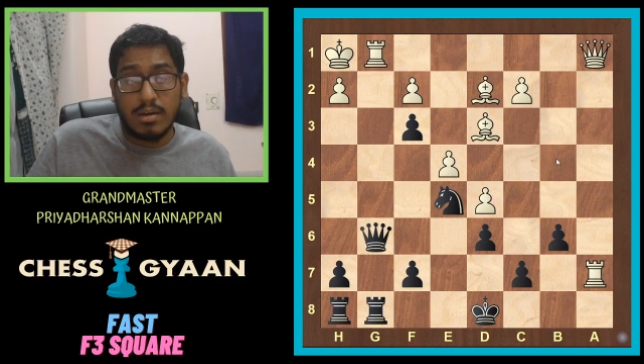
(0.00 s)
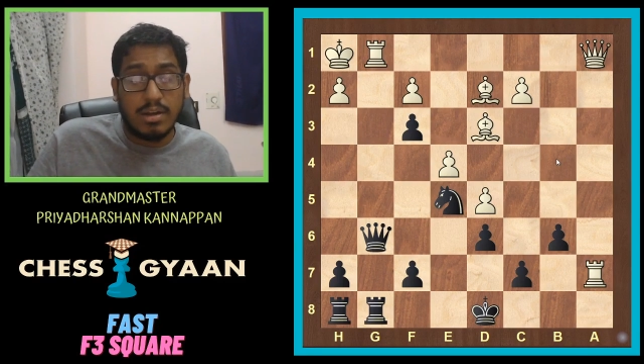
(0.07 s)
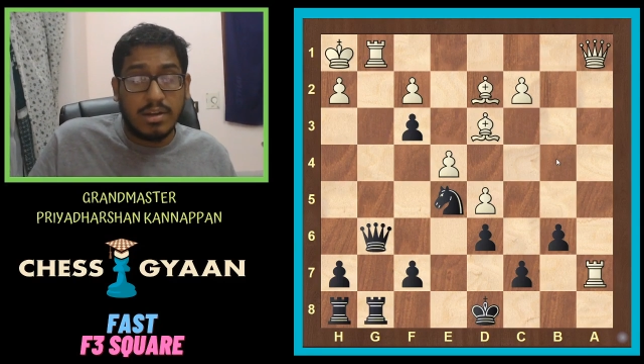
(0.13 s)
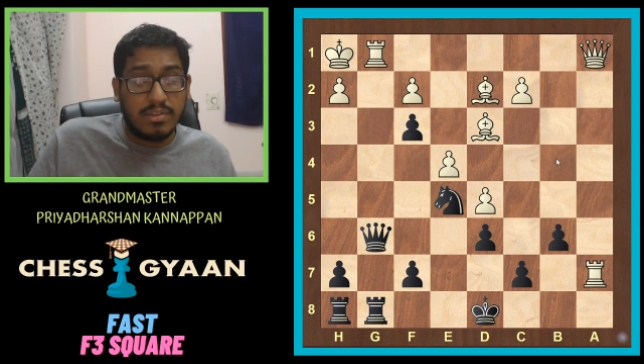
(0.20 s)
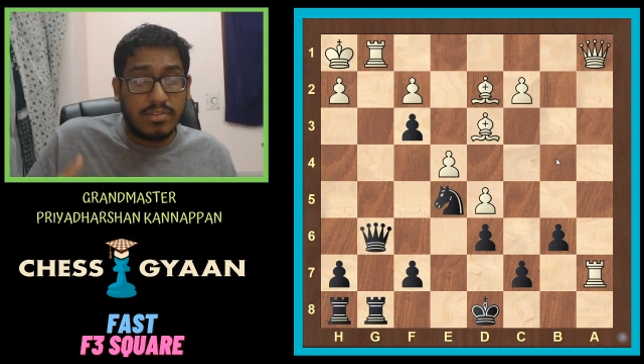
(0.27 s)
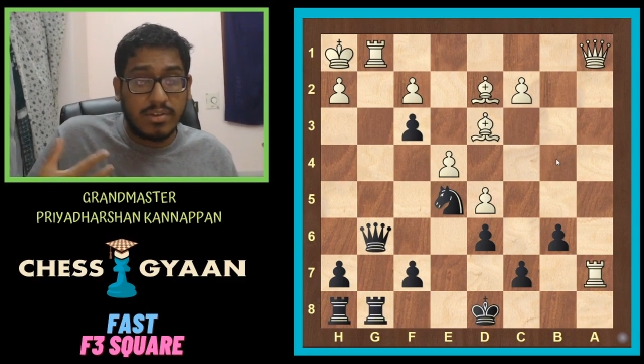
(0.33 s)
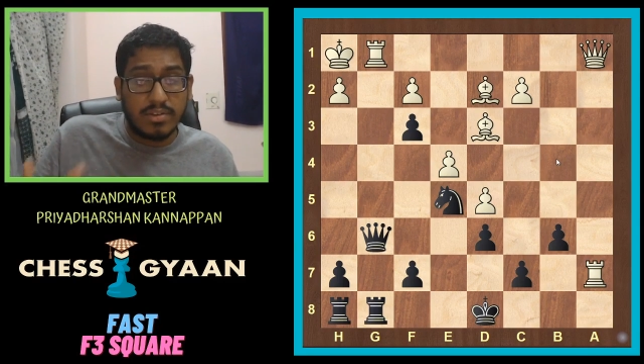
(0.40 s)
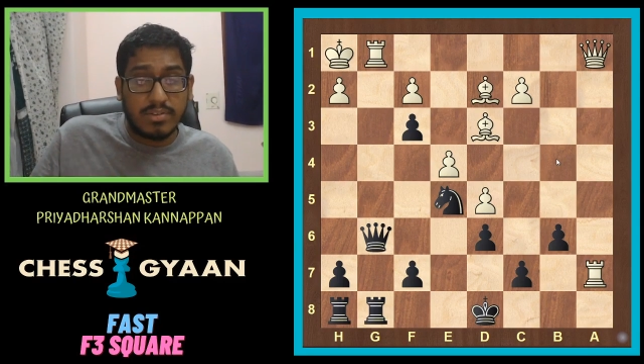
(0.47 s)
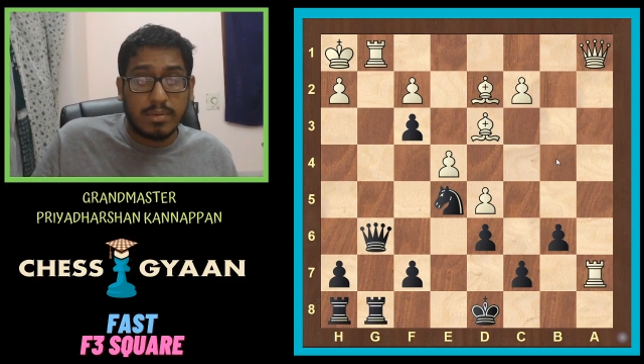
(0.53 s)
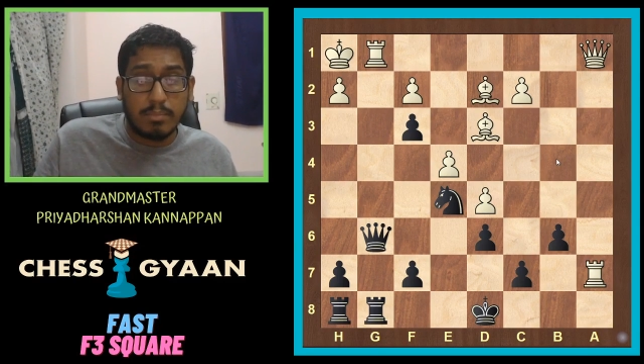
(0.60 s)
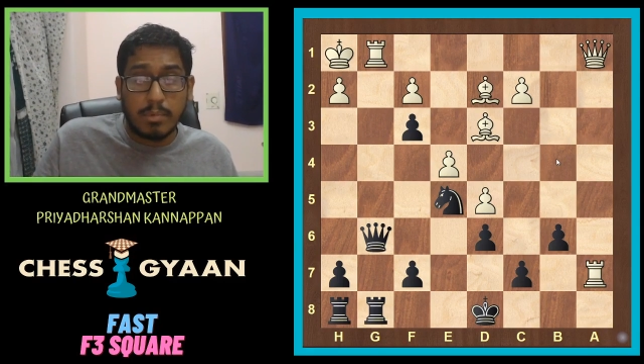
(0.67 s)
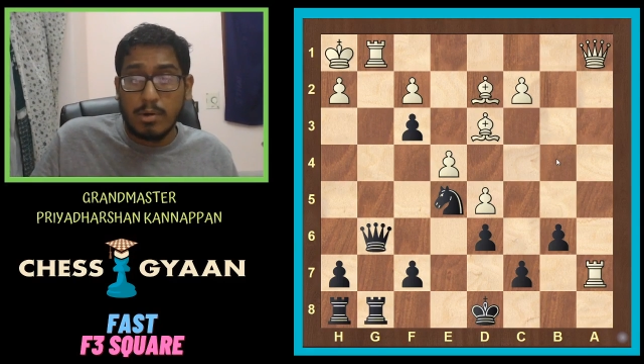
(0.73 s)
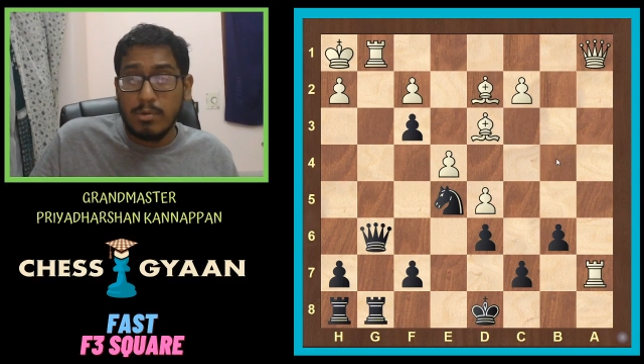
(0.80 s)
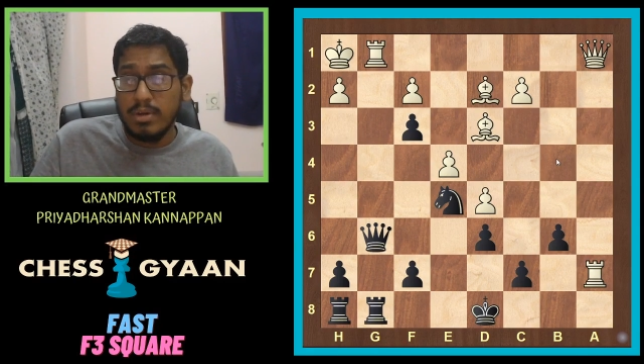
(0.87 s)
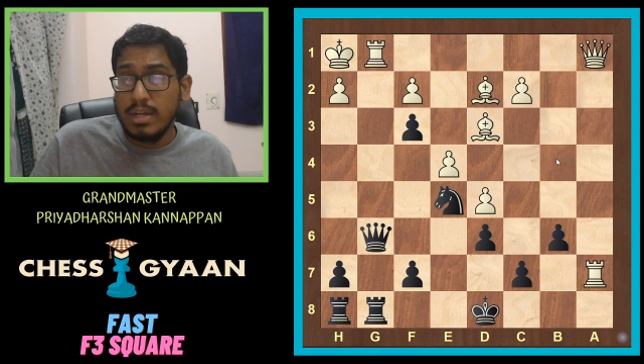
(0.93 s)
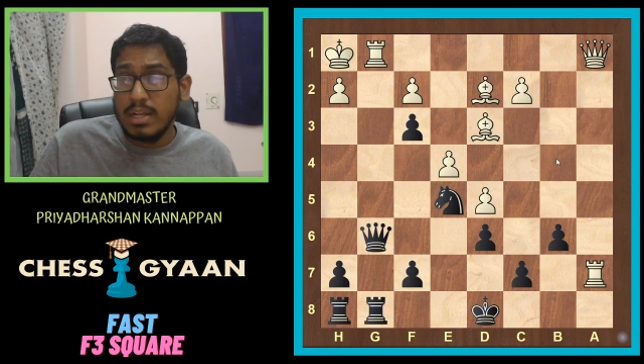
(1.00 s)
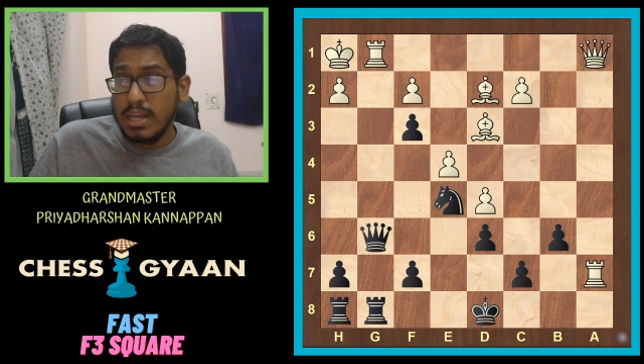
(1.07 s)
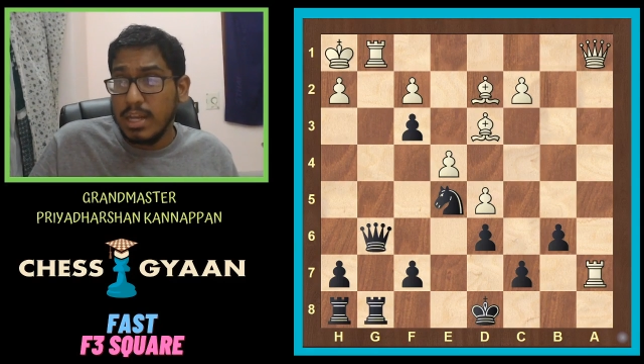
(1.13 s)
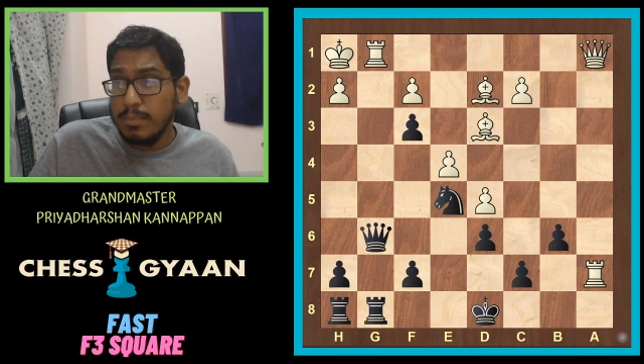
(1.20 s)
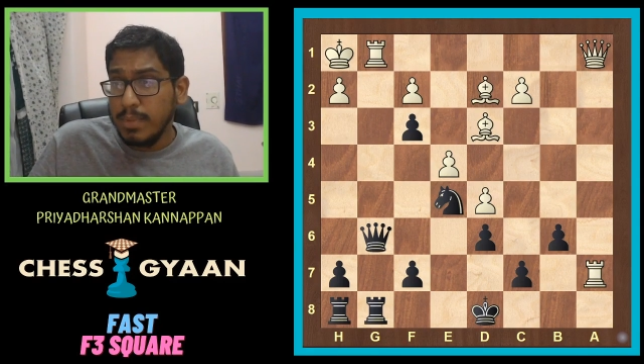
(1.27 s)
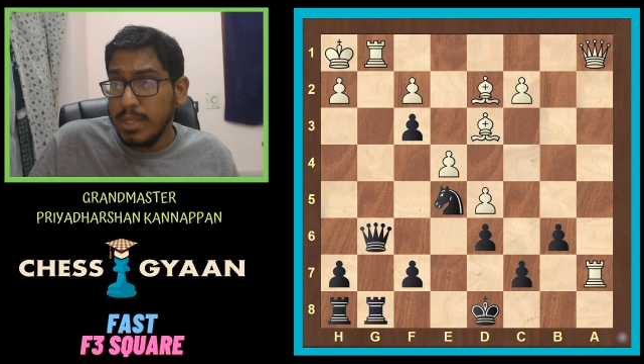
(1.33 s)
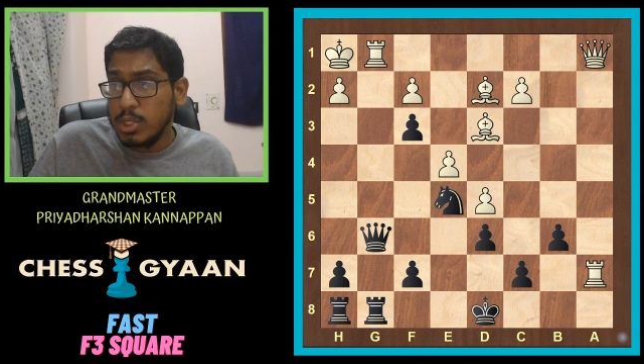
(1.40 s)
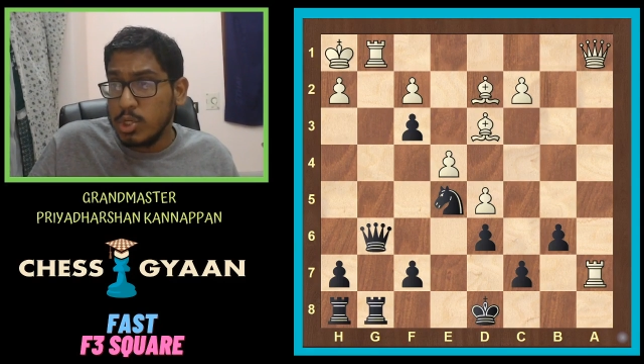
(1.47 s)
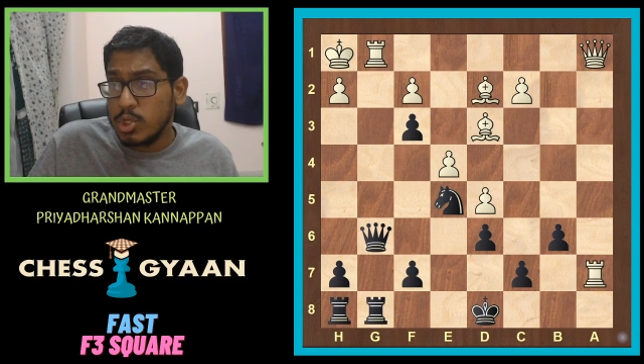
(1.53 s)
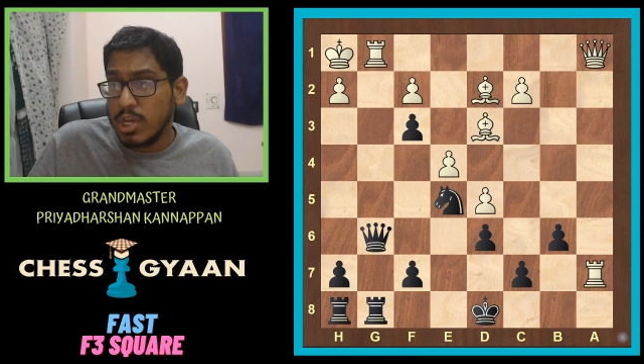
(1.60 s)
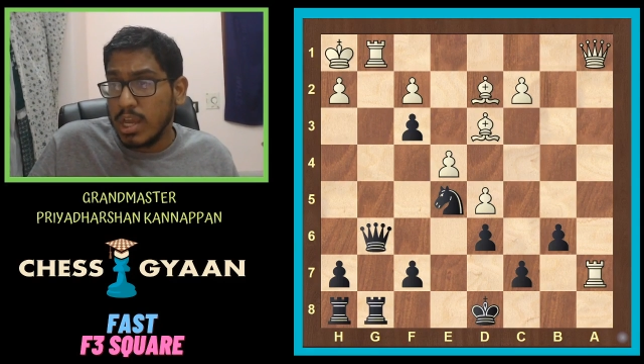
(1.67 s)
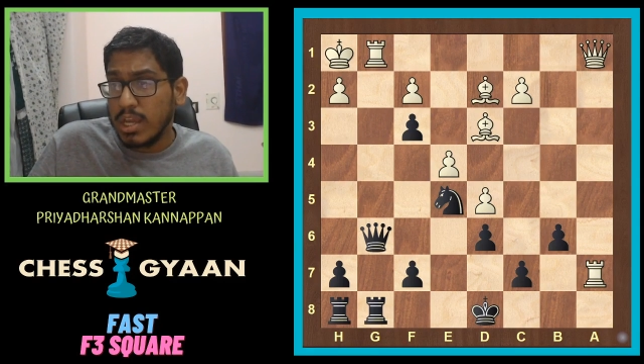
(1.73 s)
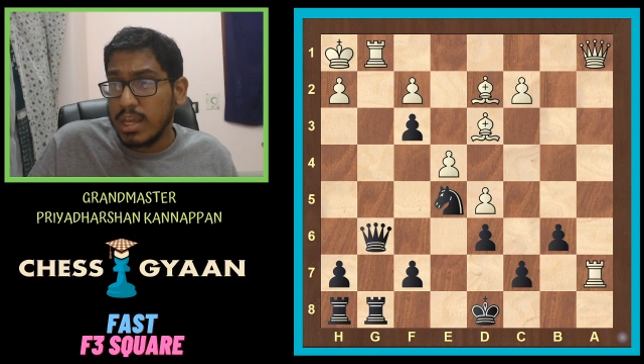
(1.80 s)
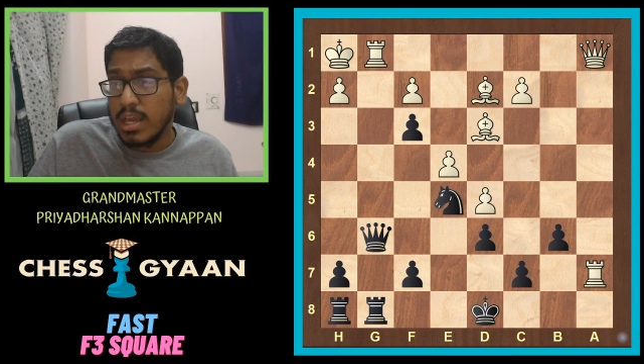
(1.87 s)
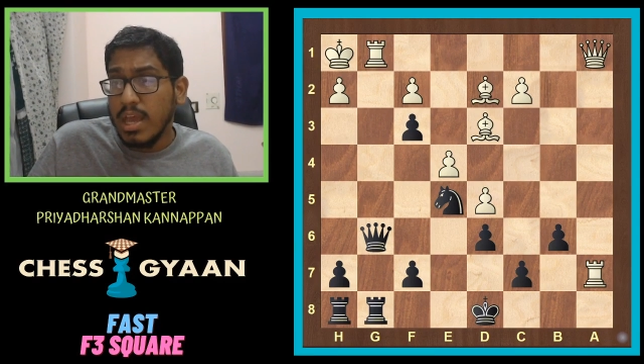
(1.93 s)
discuss about it, let me
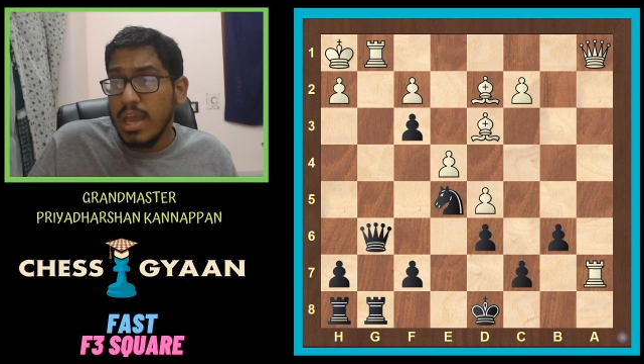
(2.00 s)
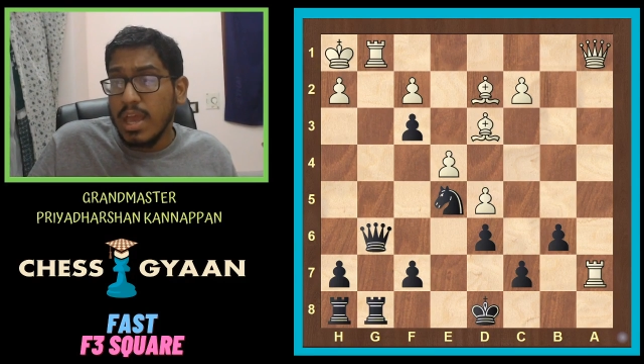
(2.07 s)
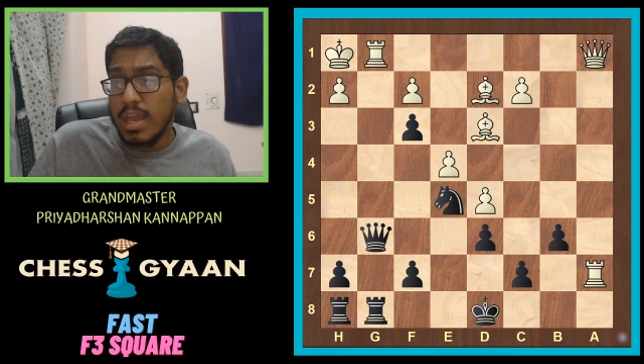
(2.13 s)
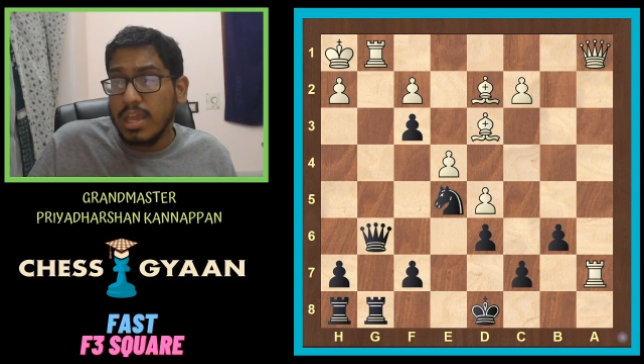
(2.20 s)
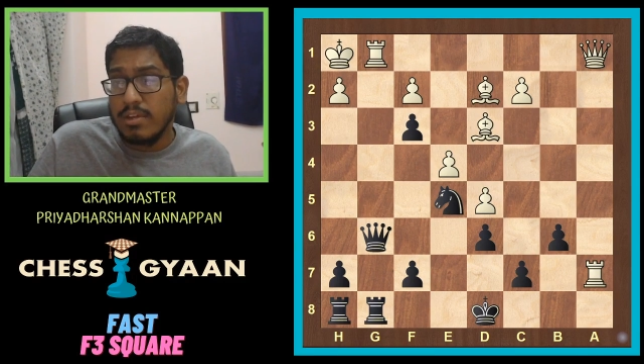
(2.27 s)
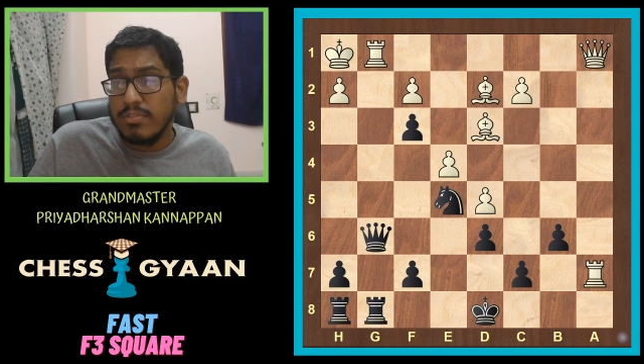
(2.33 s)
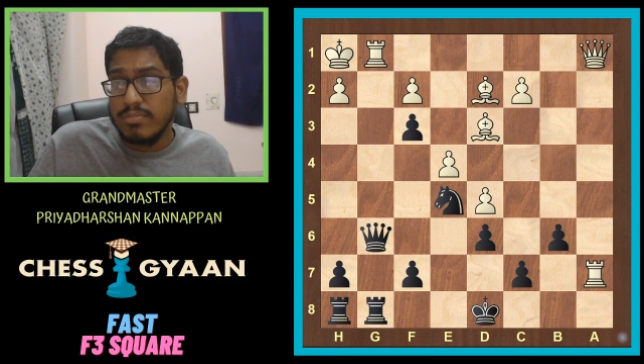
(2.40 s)
check if